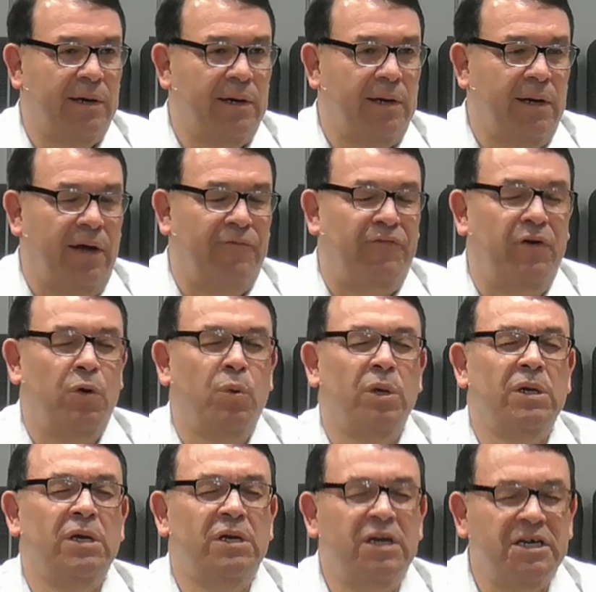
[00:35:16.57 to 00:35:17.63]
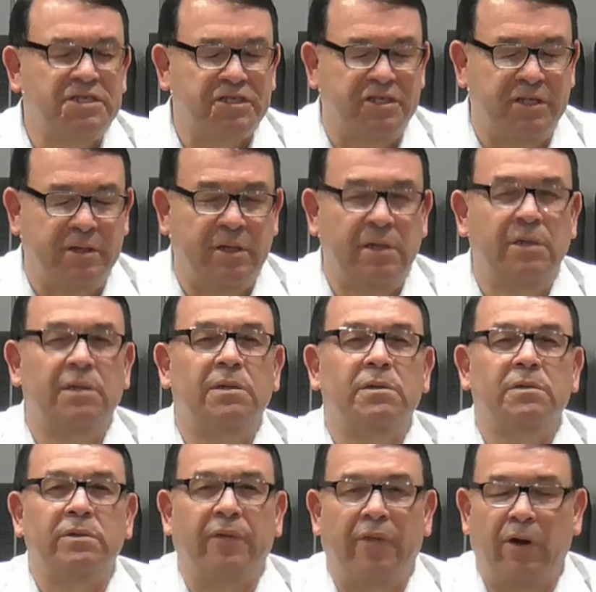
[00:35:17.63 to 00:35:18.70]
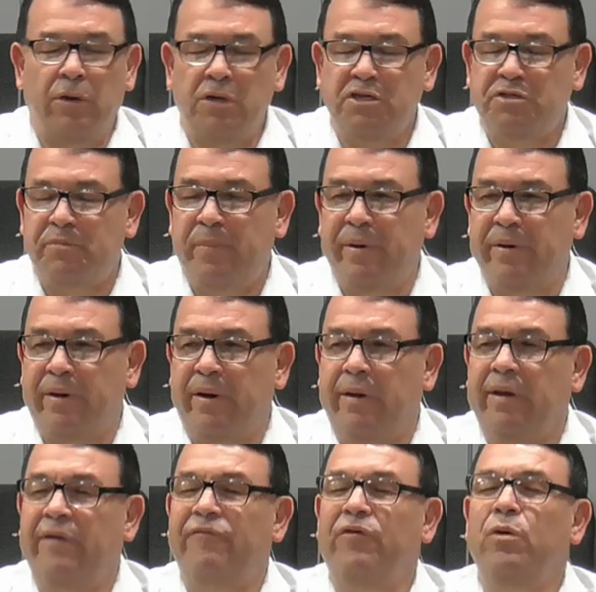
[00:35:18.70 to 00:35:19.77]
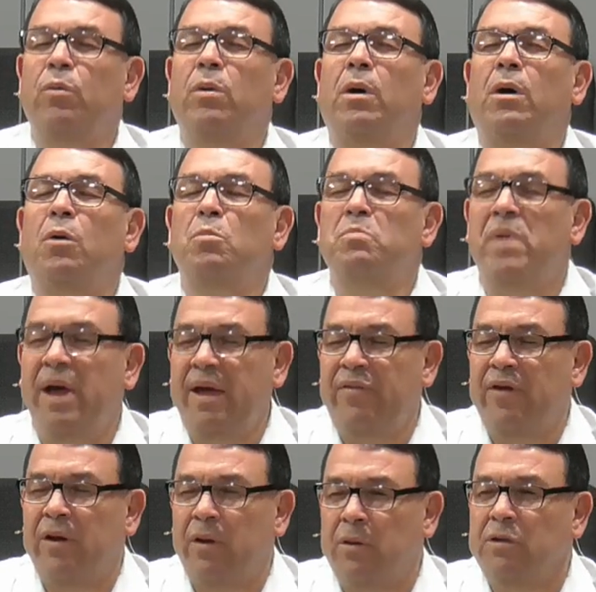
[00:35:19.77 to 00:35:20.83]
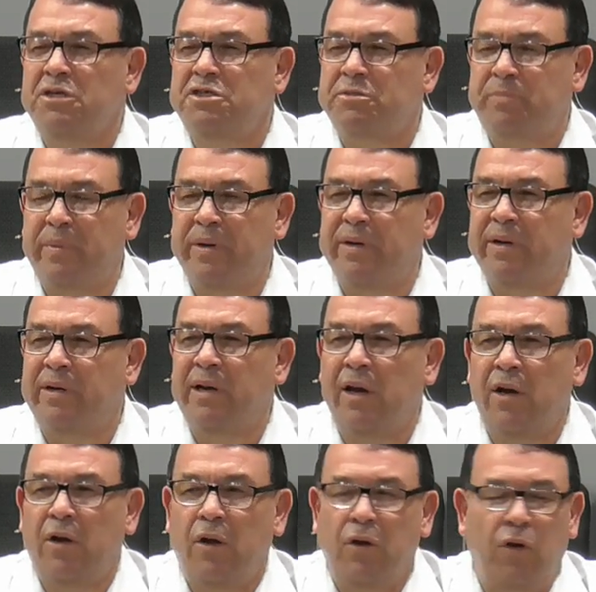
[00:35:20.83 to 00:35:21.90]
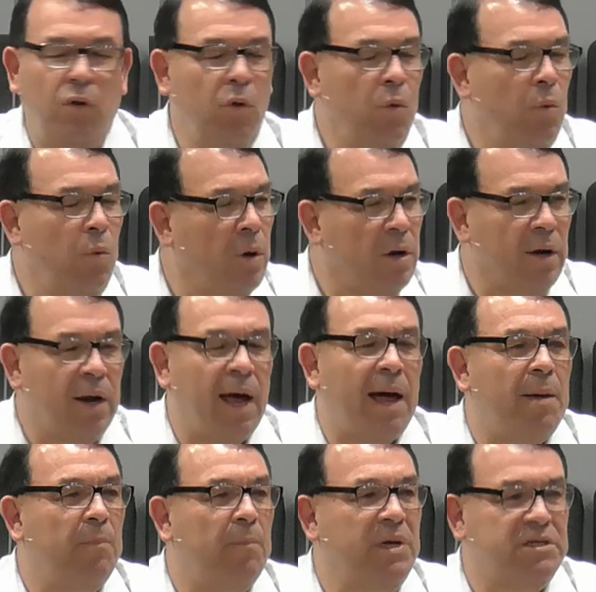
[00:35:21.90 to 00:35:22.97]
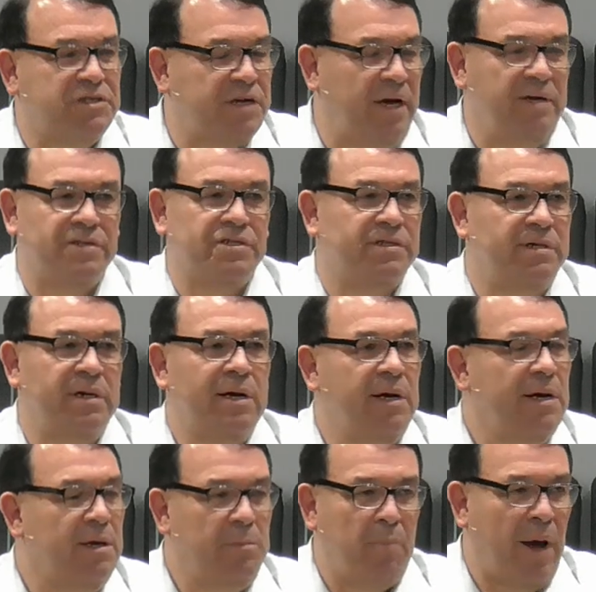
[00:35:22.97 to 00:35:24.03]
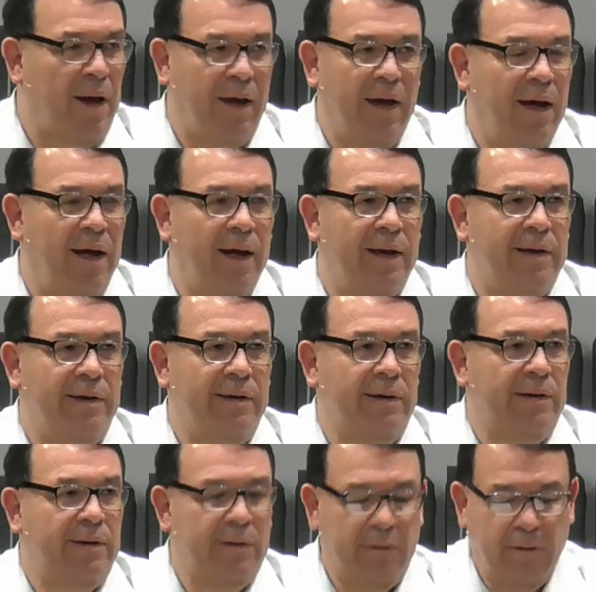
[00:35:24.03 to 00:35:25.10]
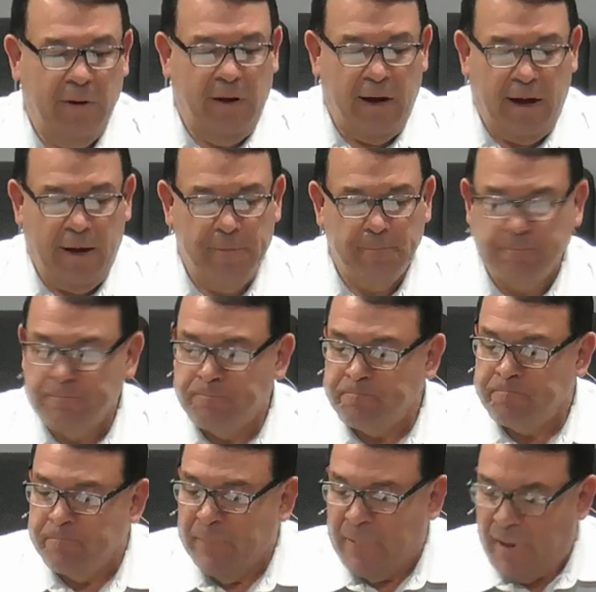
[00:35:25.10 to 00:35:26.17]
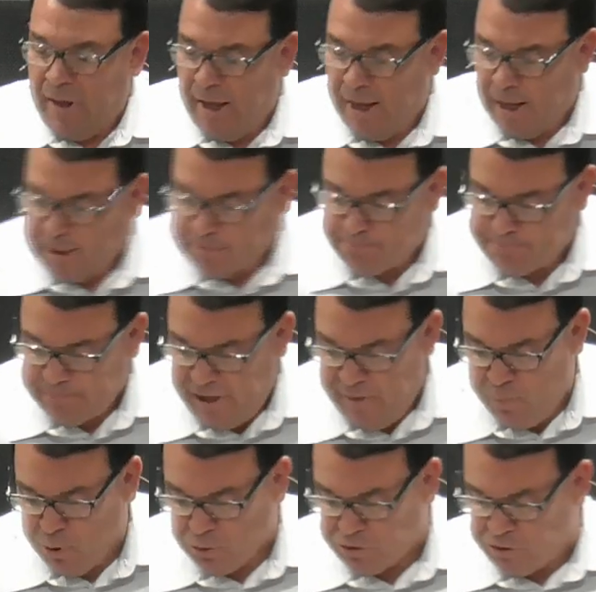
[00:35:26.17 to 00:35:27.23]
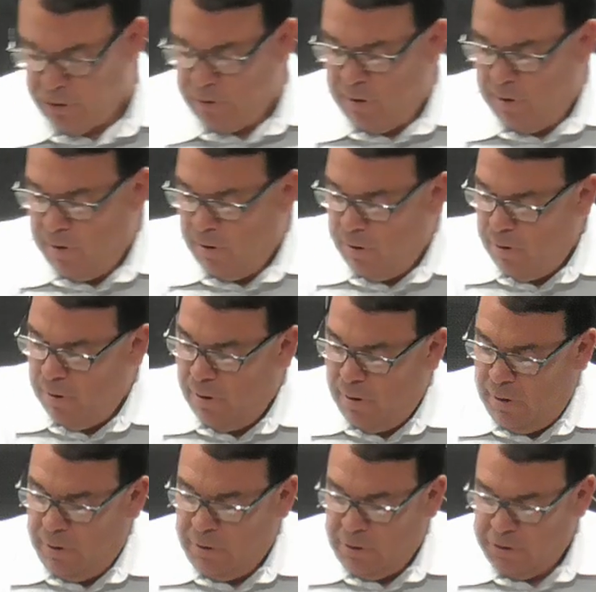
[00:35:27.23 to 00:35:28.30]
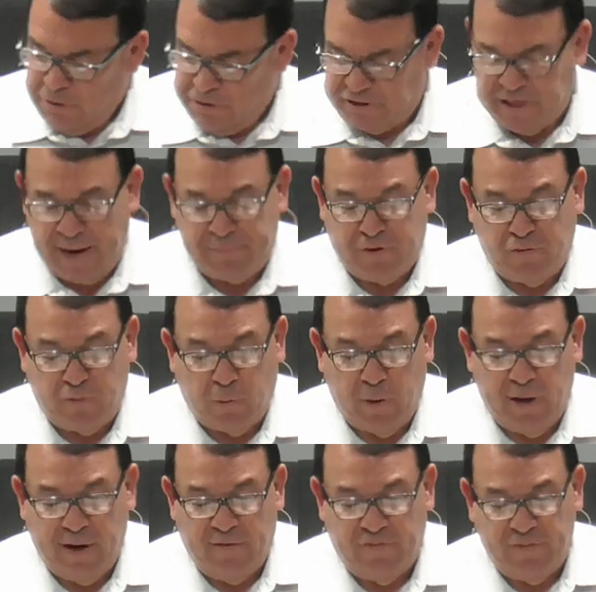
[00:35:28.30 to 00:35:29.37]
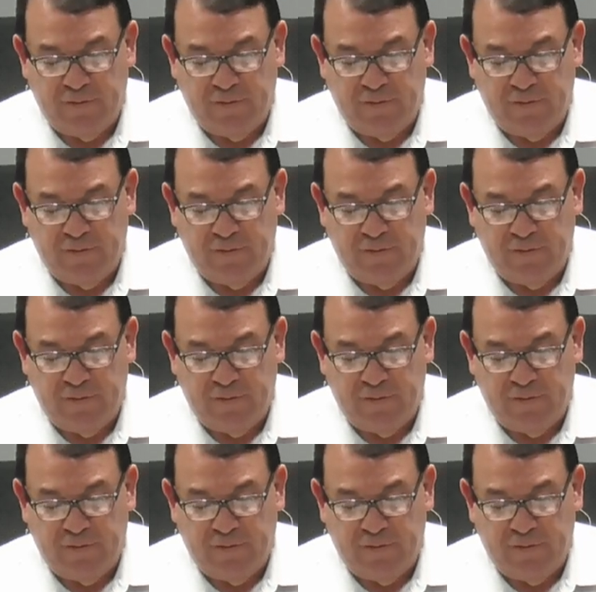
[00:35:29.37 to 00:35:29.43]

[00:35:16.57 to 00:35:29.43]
If you will listen to the Holy Spirit, if you will obey the Holy Spirit, you will not be chastened by God. Okay? Uh, Hebrews chapter 12.